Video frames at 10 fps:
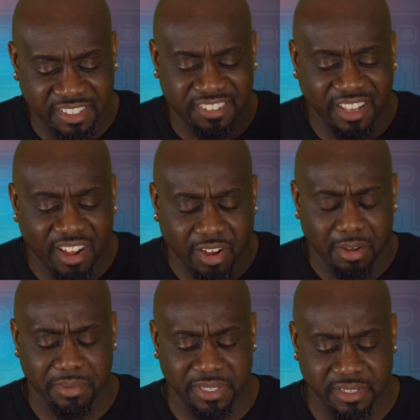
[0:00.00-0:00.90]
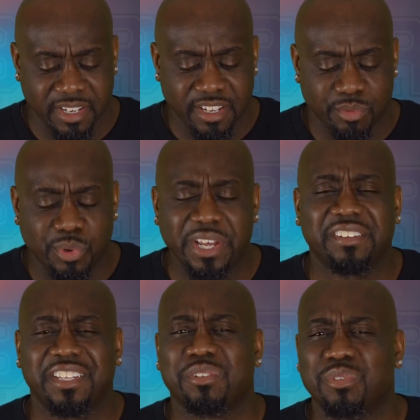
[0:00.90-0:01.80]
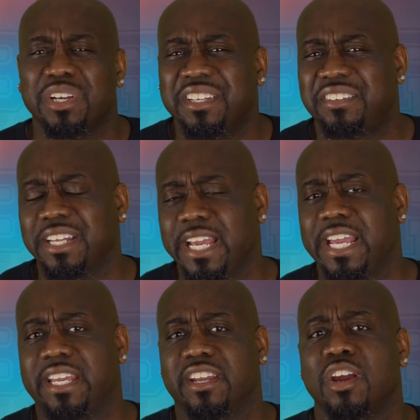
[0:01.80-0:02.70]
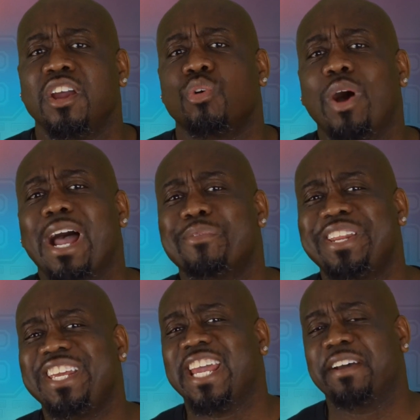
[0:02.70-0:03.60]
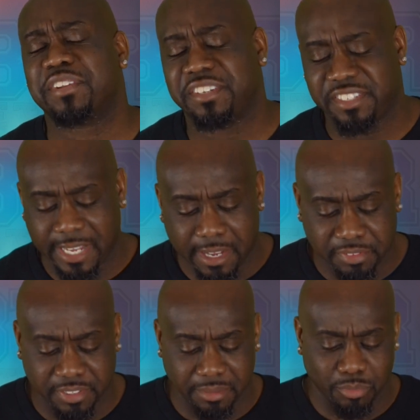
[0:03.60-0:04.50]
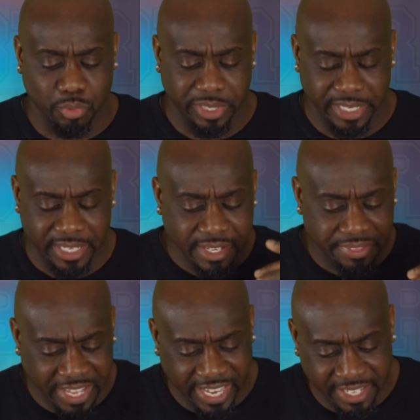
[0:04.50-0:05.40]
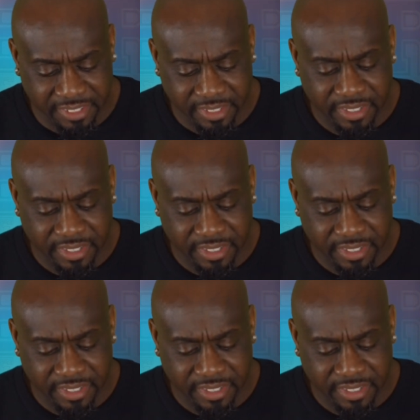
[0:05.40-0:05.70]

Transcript: psalm, what is he really saying here? Why would he have to tell someone that